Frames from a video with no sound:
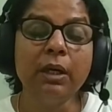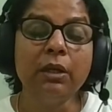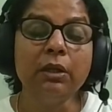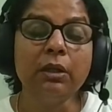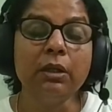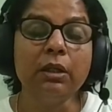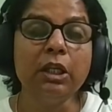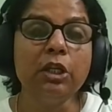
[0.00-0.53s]

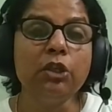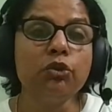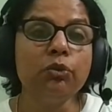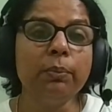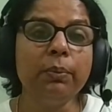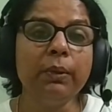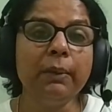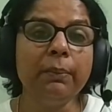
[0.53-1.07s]
uh, needed to
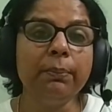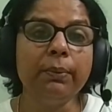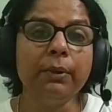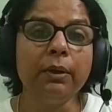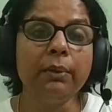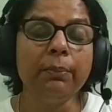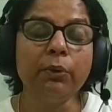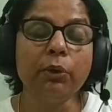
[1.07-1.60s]
be
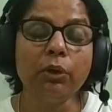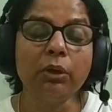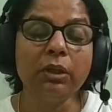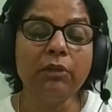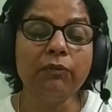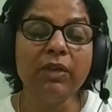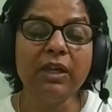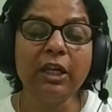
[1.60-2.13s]
uh, brought
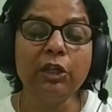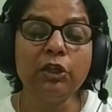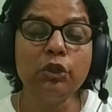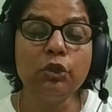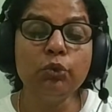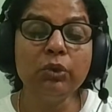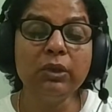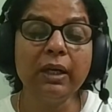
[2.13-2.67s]
in we can
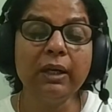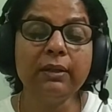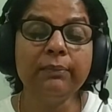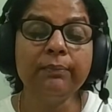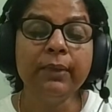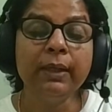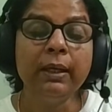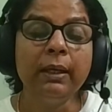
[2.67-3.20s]
do that
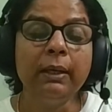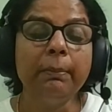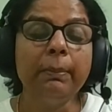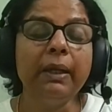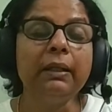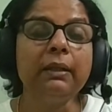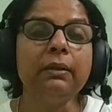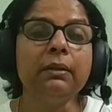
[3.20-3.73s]

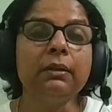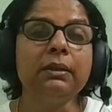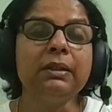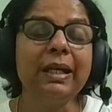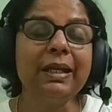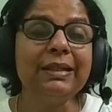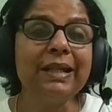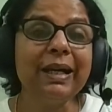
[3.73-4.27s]
but uh,
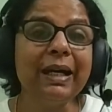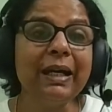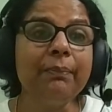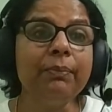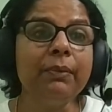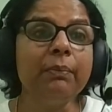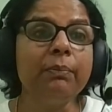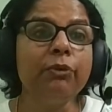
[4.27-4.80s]
take
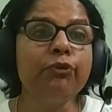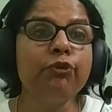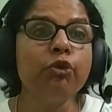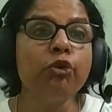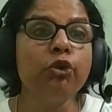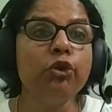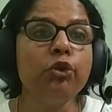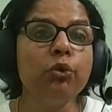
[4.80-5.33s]
time
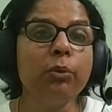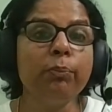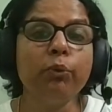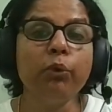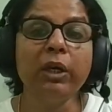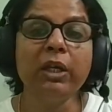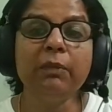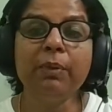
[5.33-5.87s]
before you
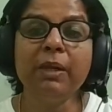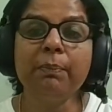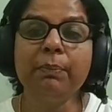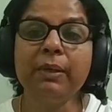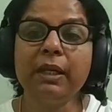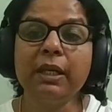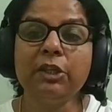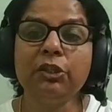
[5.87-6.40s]
appoint
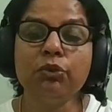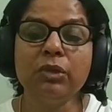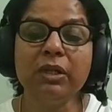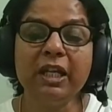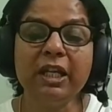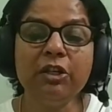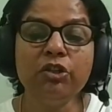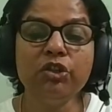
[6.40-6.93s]
people into
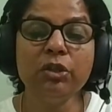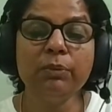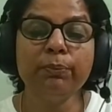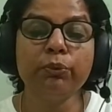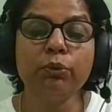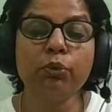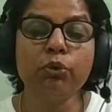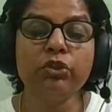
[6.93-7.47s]
leadership
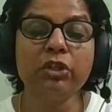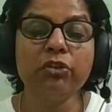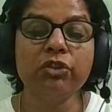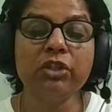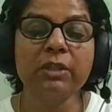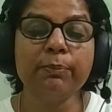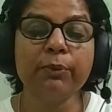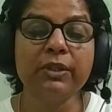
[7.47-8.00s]
roles and
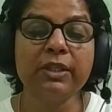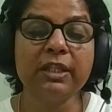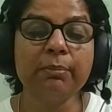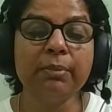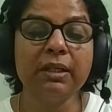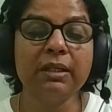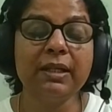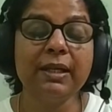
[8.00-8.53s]

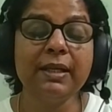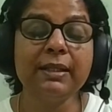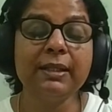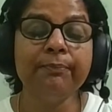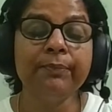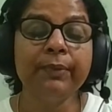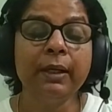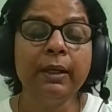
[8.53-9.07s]
responsibilities
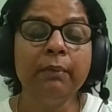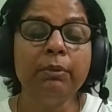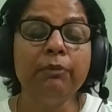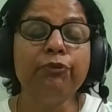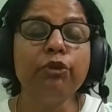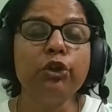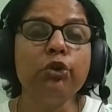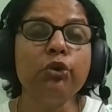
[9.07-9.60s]

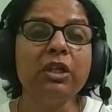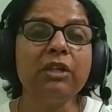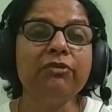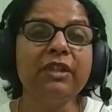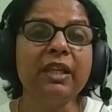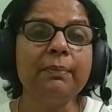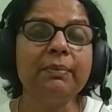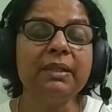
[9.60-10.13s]
before you give
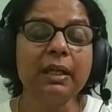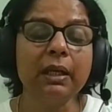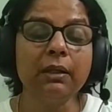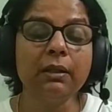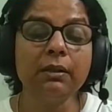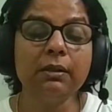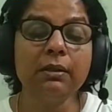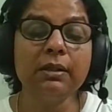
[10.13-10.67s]
them
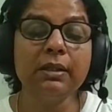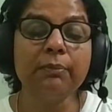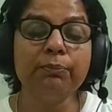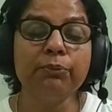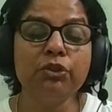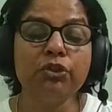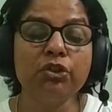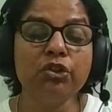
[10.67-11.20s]
titles and
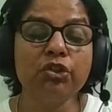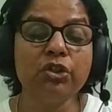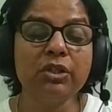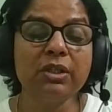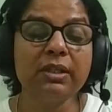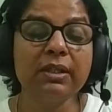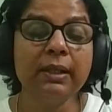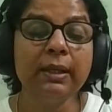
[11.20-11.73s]

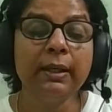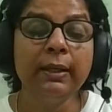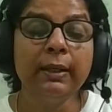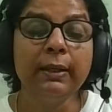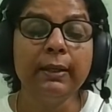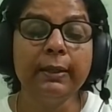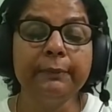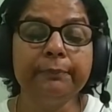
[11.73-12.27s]
positions
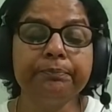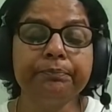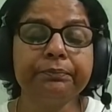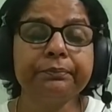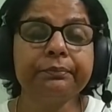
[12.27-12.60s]
um,